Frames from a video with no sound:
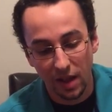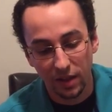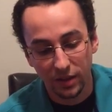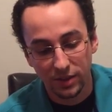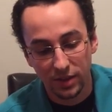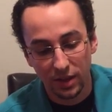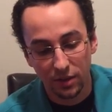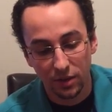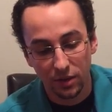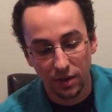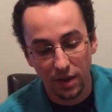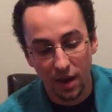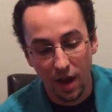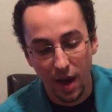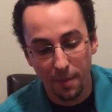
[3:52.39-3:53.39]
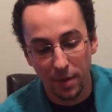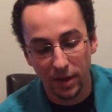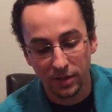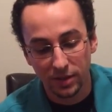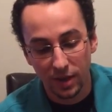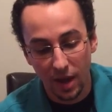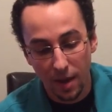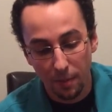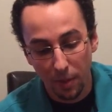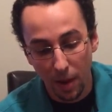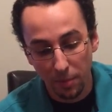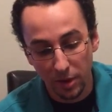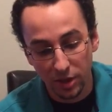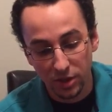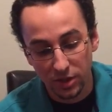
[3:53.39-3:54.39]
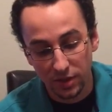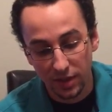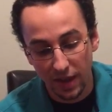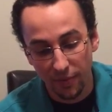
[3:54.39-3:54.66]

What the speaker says: Alexander Nehamas published